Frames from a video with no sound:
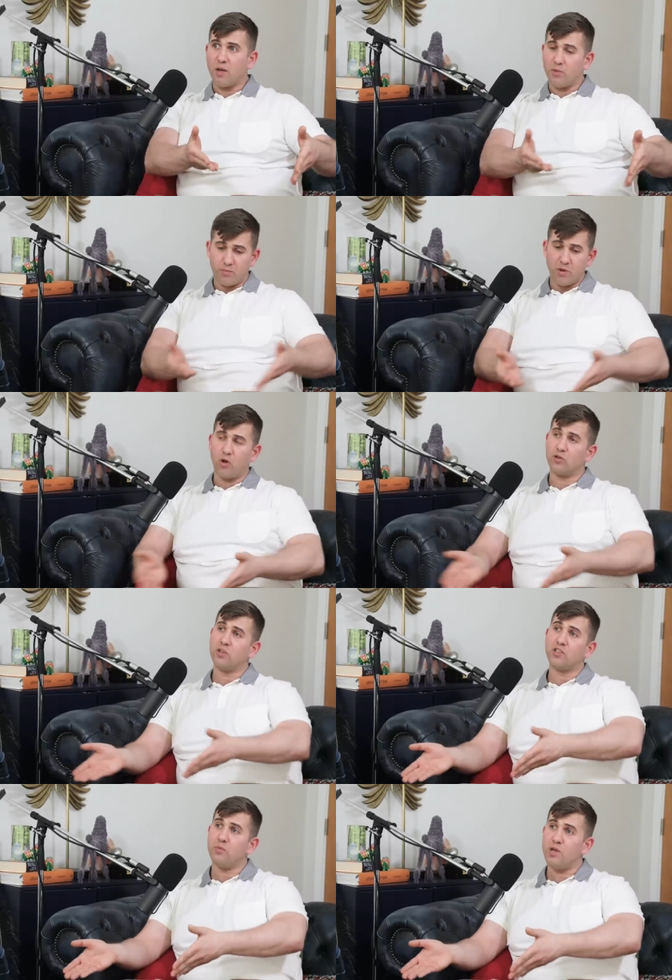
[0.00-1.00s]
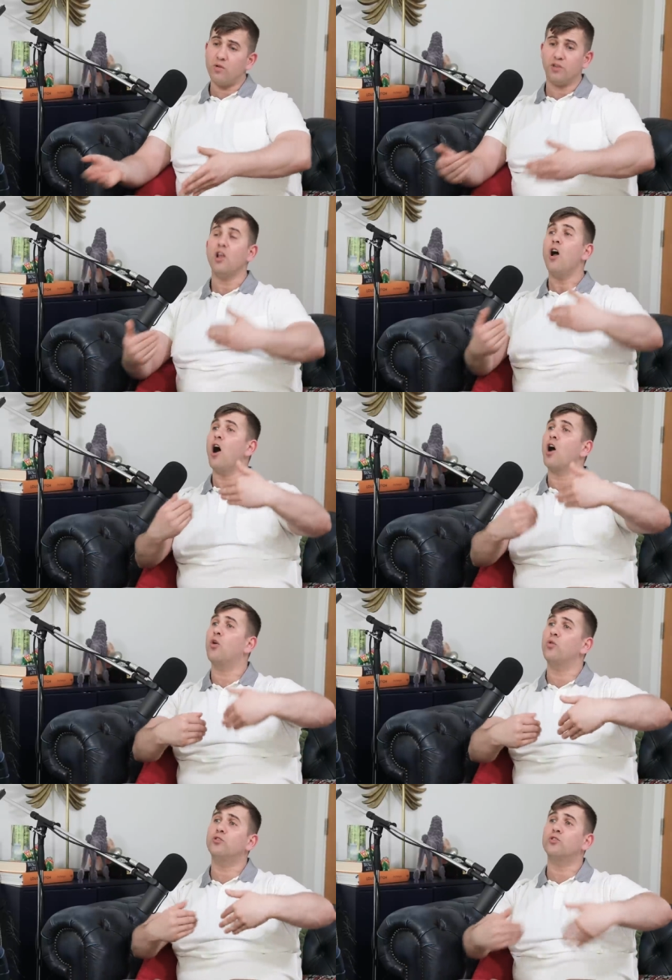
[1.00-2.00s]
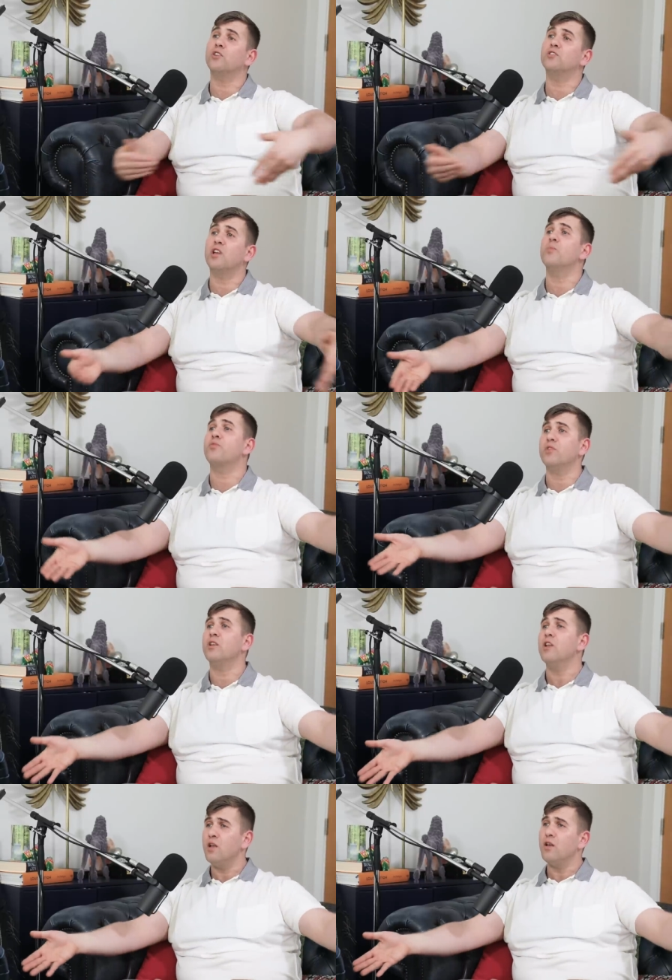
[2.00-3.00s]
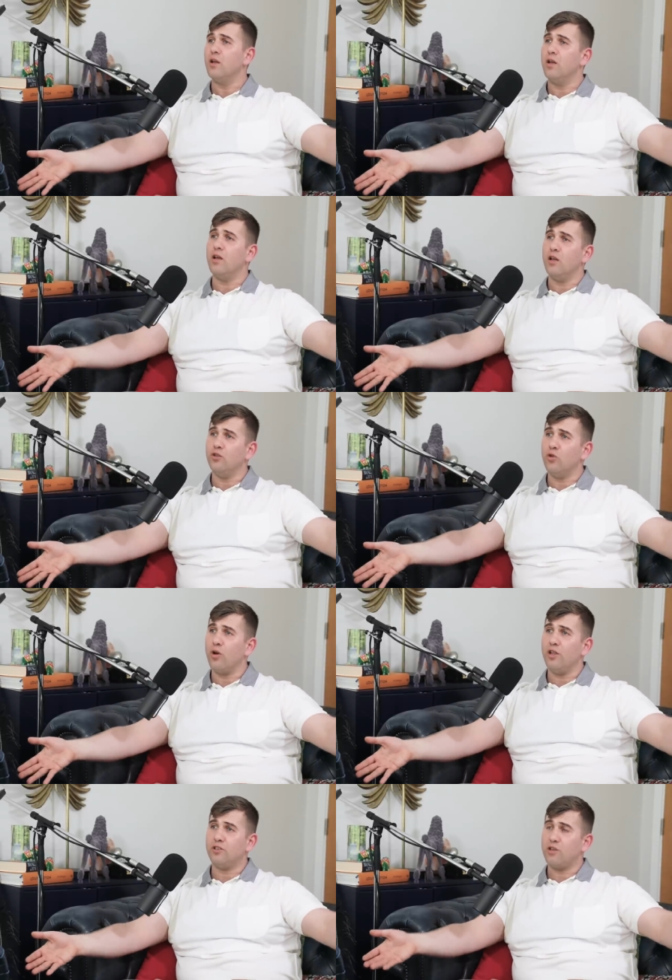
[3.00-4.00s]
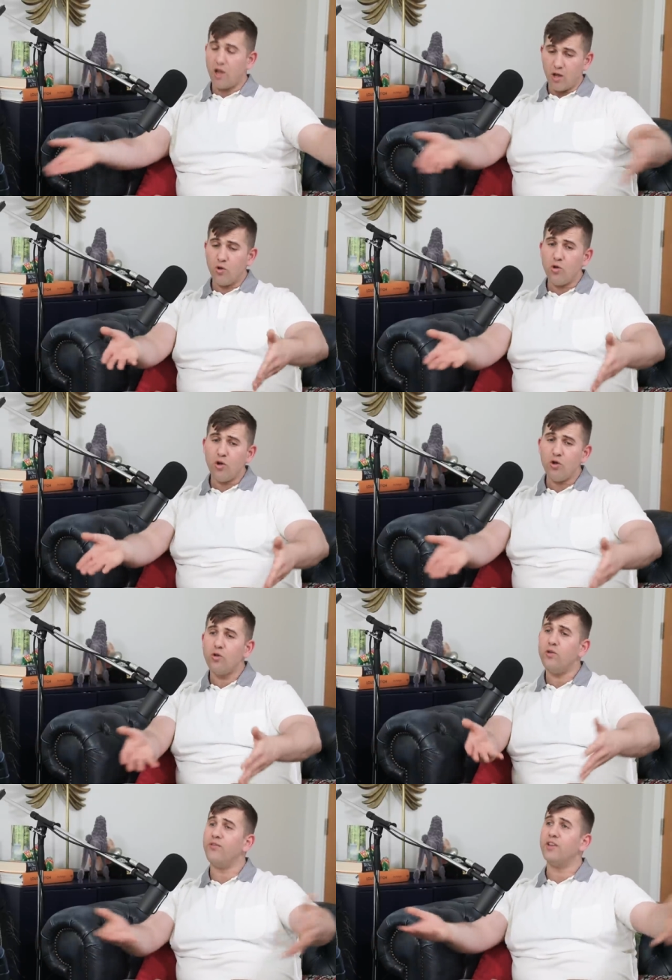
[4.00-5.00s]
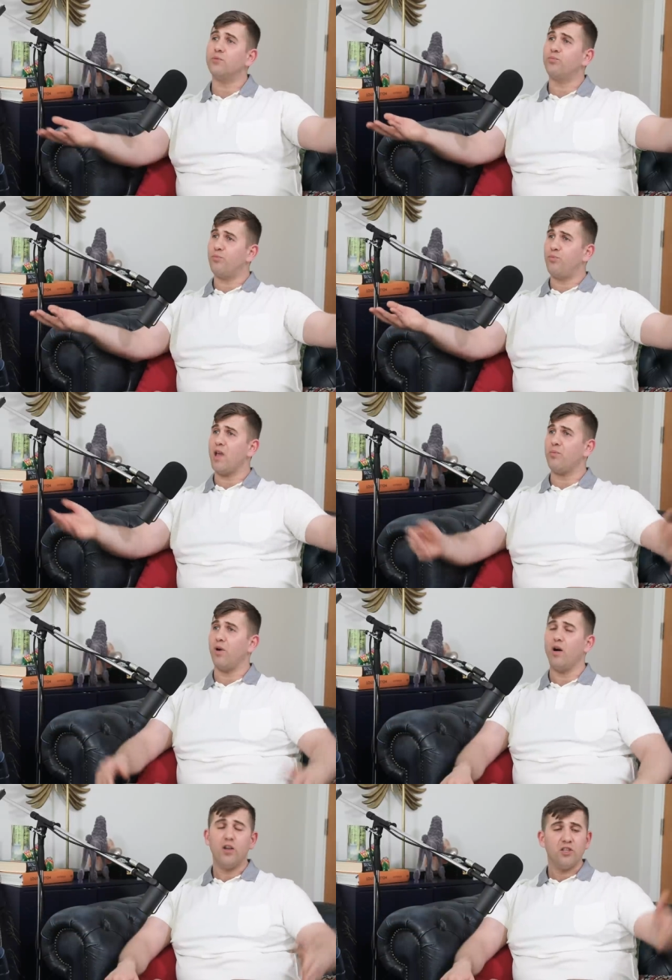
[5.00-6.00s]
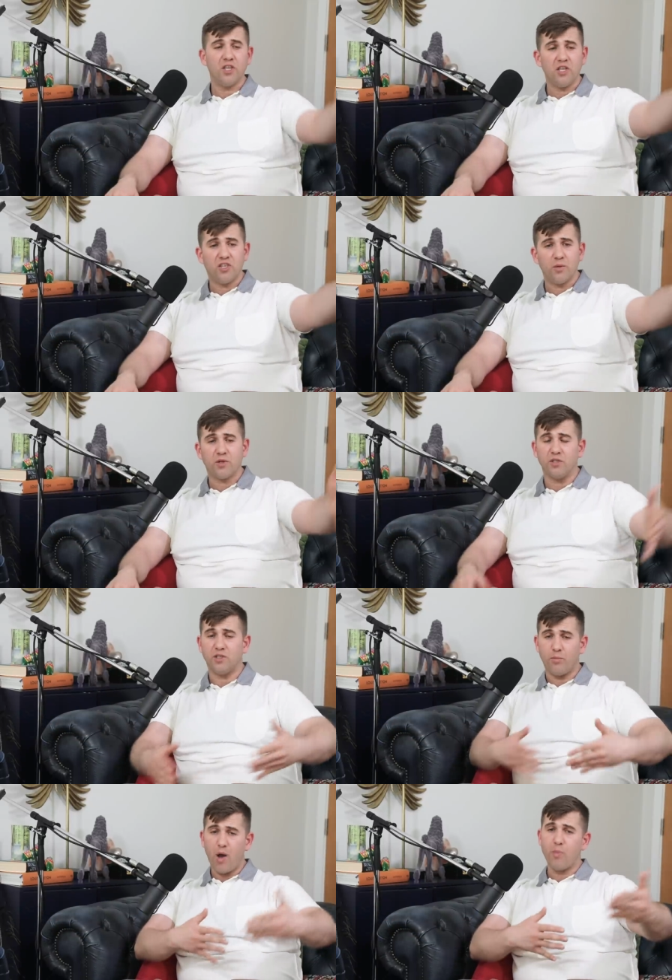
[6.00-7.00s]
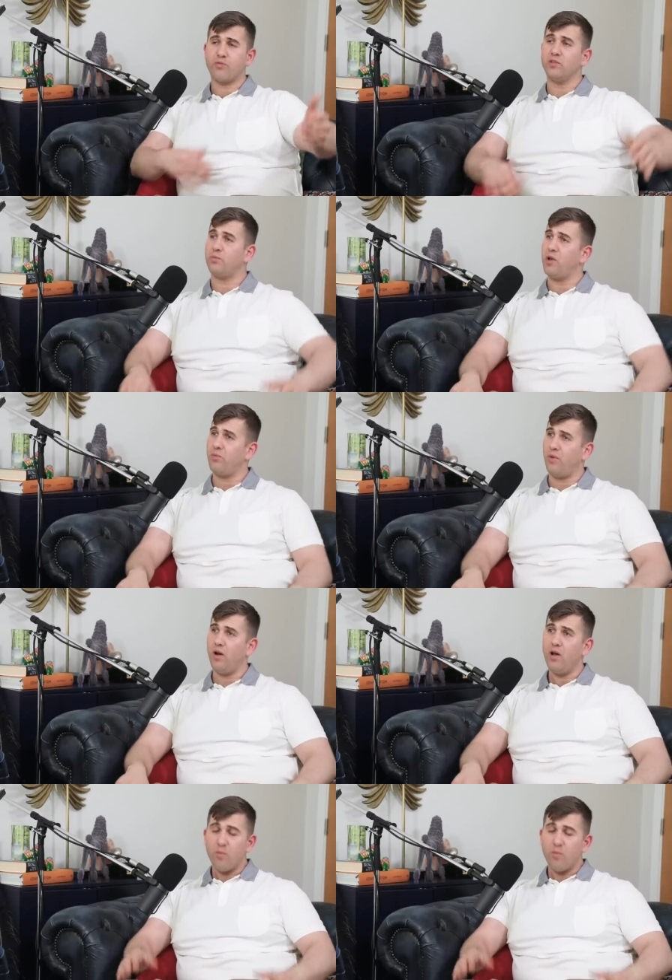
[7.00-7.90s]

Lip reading: them is because of the Sumerians, according to contemporary knowledge. And who invented paper? The Egyptians, the papyrus paper.